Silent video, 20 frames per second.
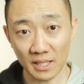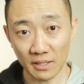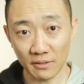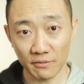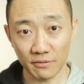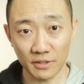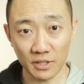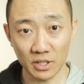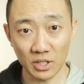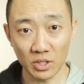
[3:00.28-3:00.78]

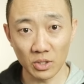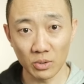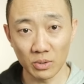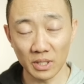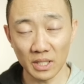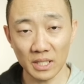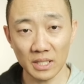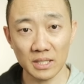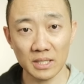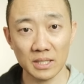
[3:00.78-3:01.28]
of the
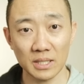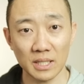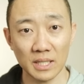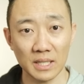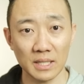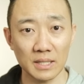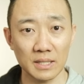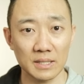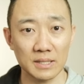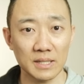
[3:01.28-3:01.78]
unit
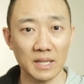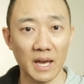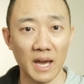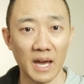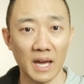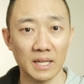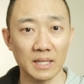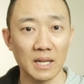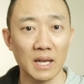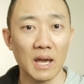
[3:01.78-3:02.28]
is
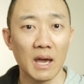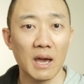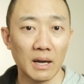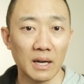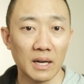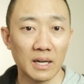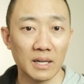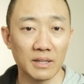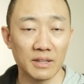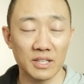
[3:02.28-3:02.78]
that
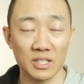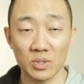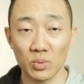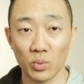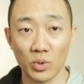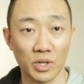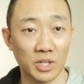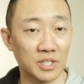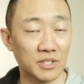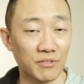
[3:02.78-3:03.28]
this
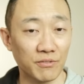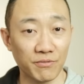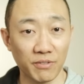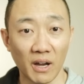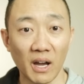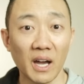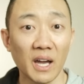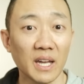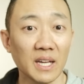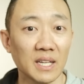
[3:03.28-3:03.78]
works
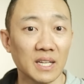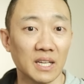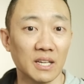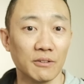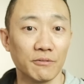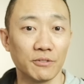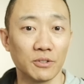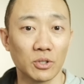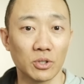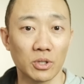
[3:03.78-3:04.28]
fine
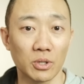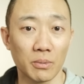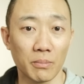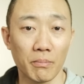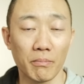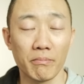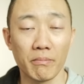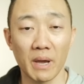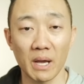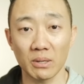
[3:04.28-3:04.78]
if you're
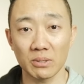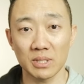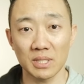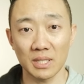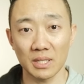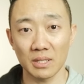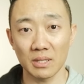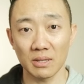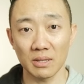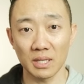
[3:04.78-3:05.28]

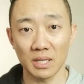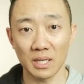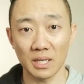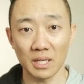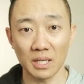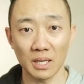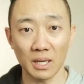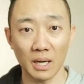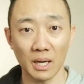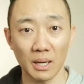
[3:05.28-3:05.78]
mounting
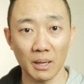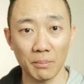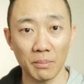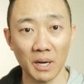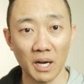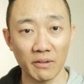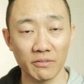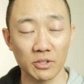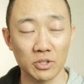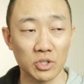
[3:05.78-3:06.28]
the
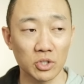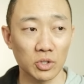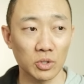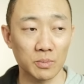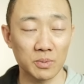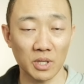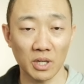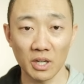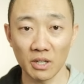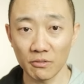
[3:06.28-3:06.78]

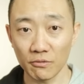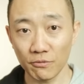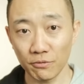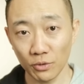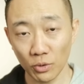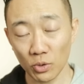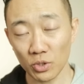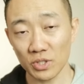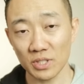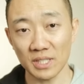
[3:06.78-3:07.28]
Pavotubes on
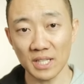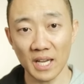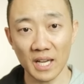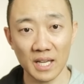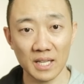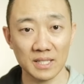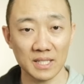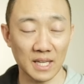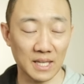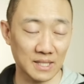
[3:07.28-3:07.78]
floor
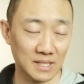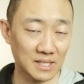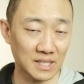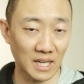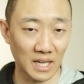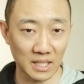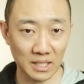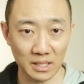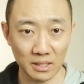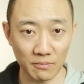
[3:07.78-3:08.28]
stands and
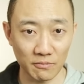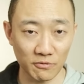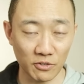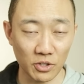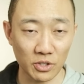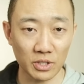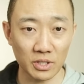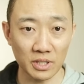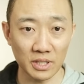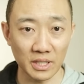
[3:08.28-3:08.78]
standing them
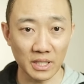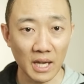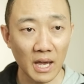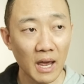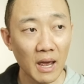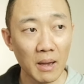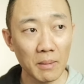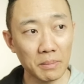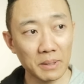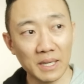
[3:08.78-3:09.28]
vertically,
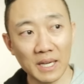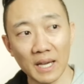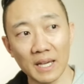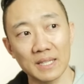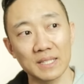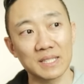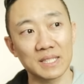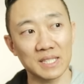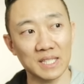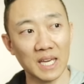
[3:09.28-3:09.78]

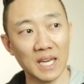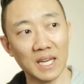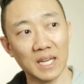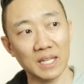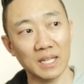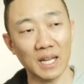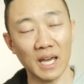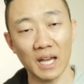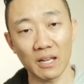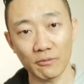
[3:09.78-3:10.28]
because
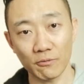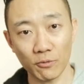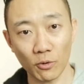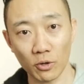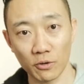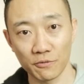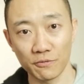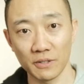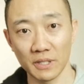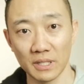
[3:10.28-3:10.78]
then at
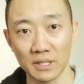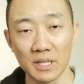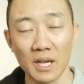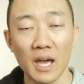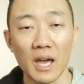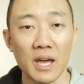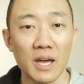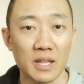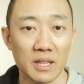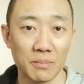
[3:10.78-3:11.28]
4 feet,
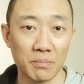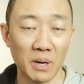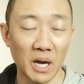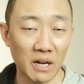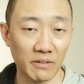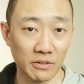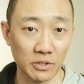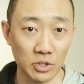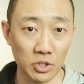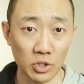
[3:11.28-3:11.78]
the
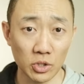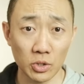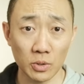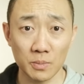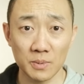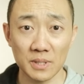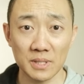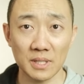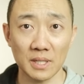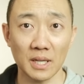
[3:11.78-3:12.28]

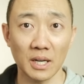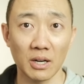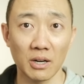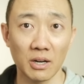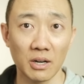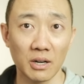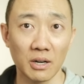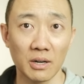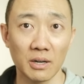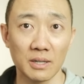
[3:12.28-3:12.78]
Pavotubes
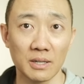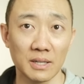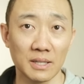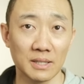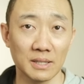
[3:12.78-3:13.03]
are,